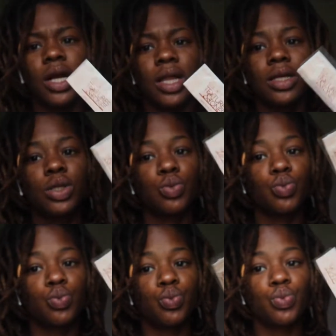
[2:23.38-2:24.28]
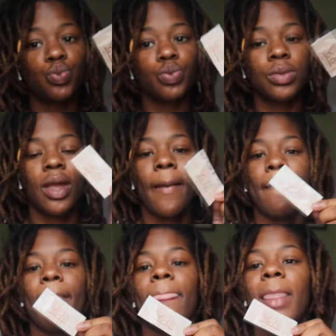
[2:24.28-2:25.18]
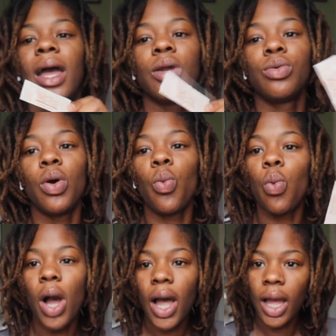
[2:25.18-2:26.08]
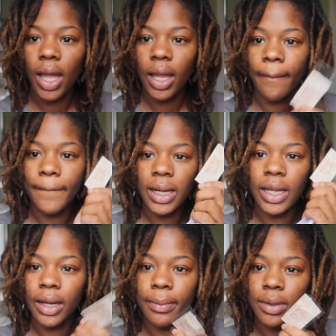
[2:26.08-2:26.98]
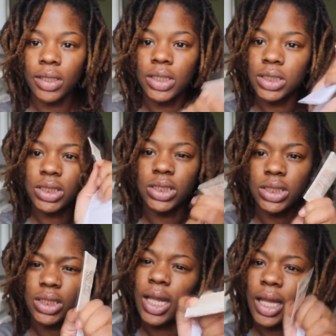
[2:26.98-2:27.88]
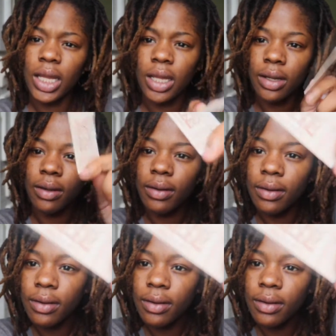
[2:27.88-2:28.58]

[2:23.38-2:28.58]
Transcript: a booster packet, an applicator, the cream, and a conditioner.